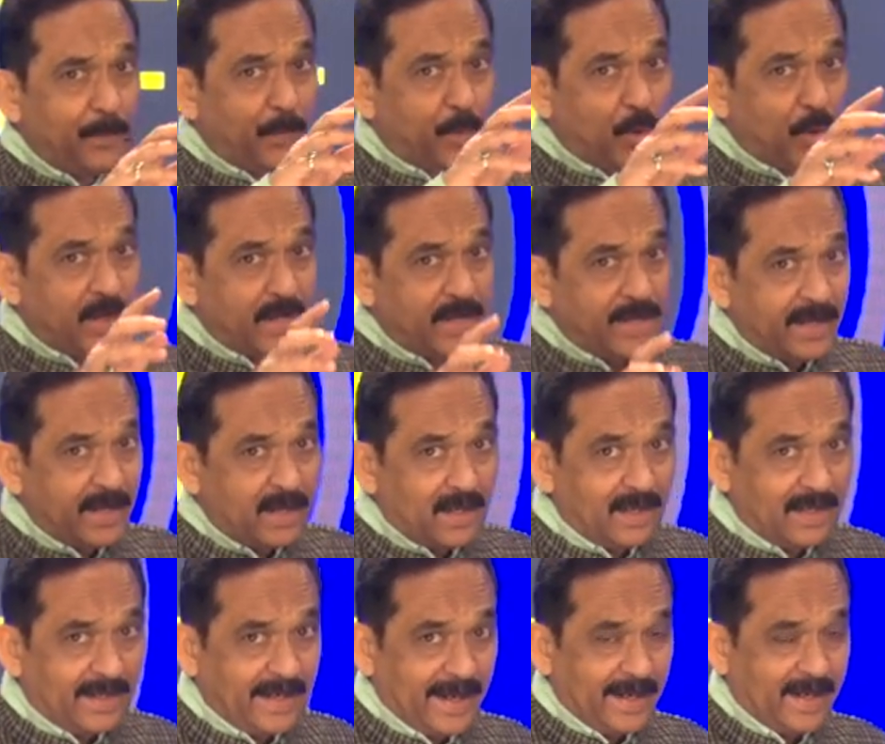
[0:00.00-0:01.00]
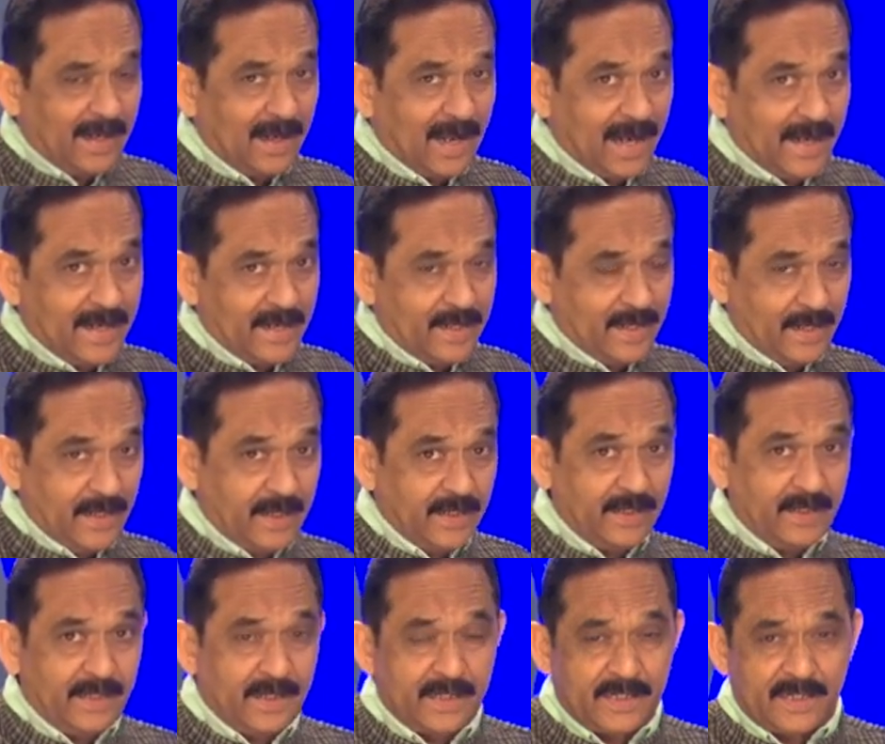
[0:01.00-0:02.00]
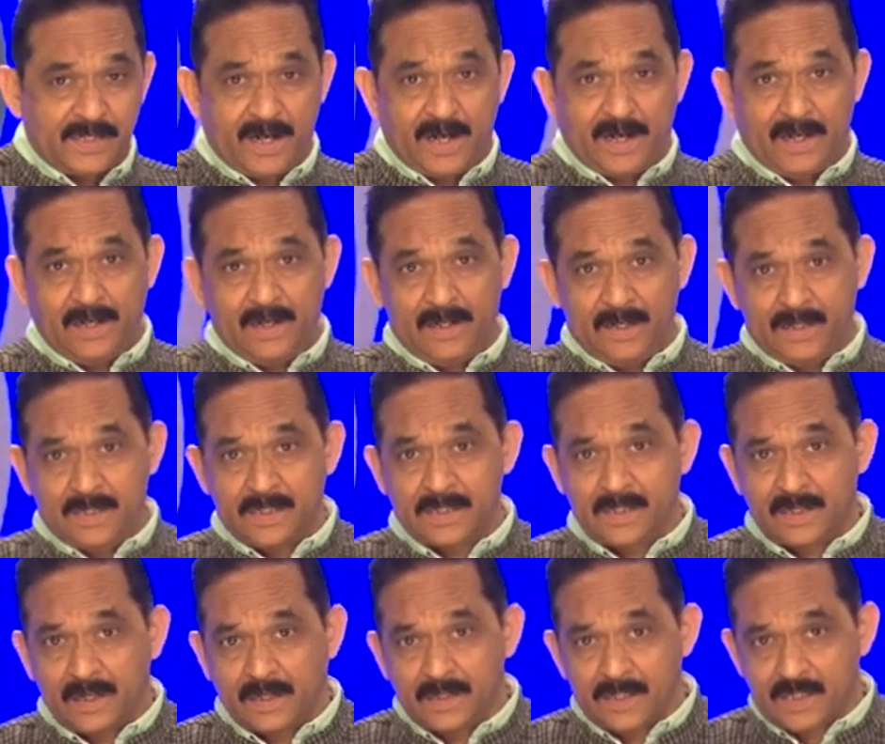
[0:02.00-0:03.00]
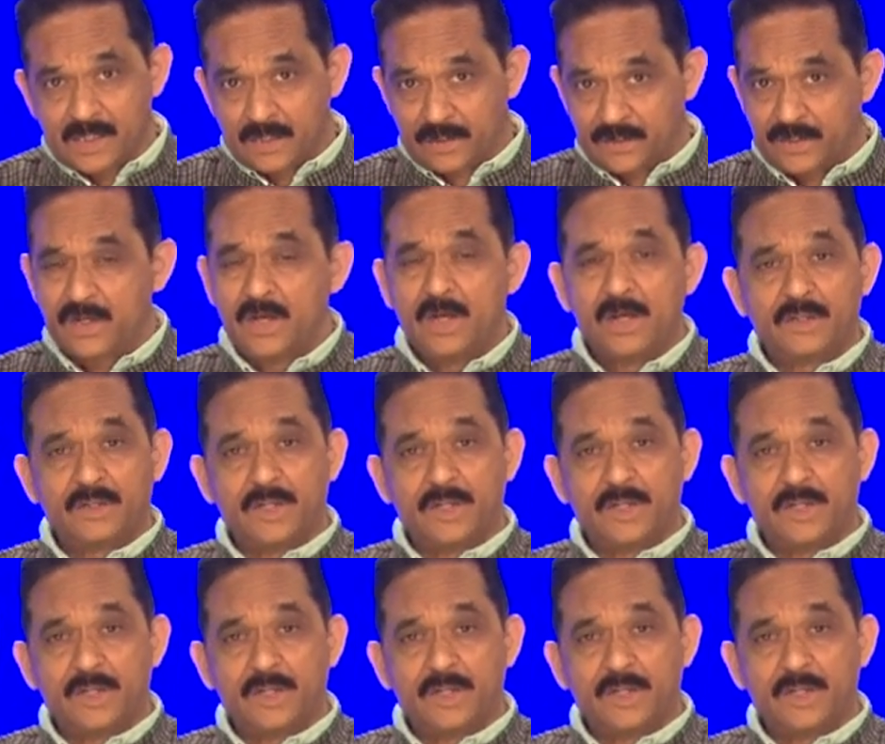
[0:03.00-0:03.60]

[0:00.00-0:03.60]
political decline in Israel is concerned.